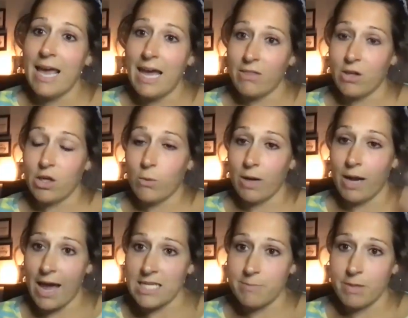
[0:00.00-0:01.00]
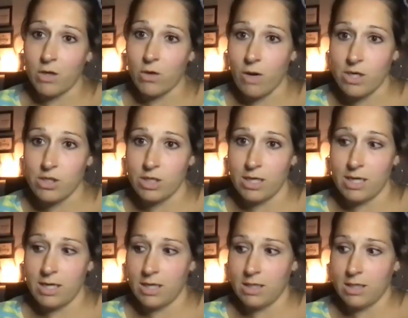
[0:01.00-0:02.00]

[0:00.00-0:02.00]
and then you want to ask me a question